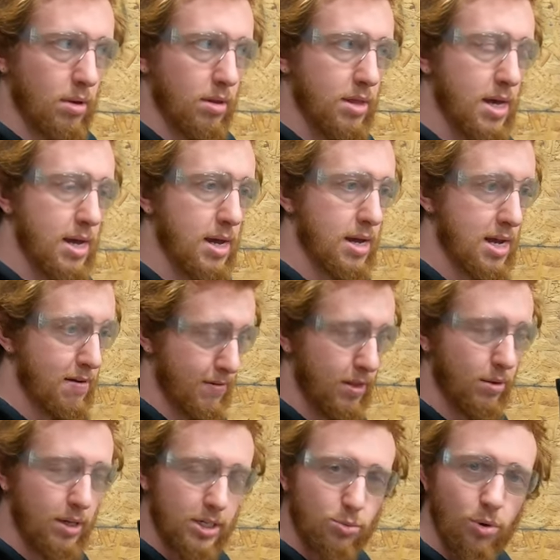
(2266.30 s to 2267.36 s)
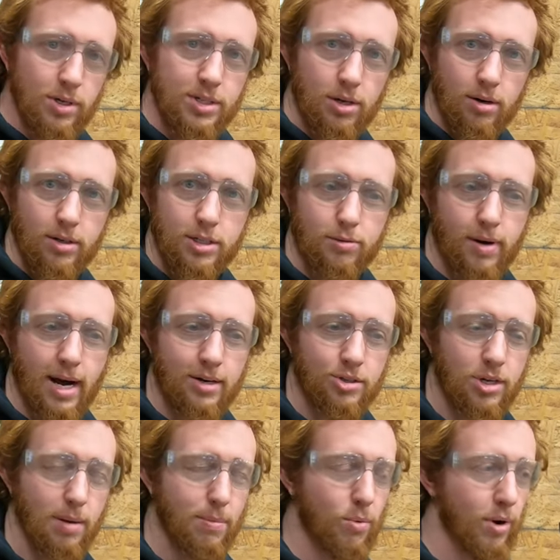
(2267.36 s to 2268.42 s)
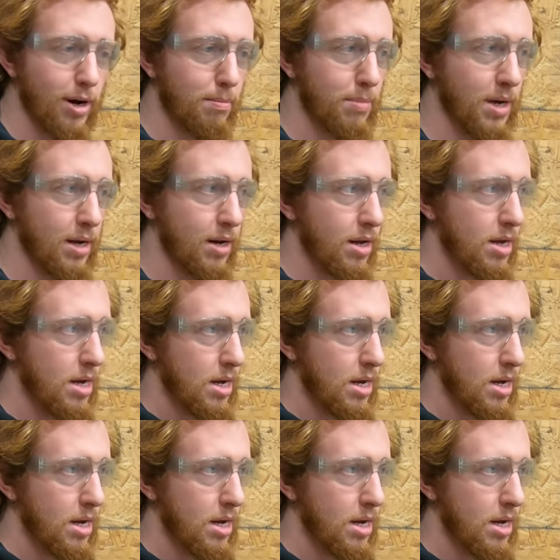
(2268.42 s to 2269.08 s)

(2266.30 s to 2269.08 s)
they, even though these ones are scratched up quite a bit,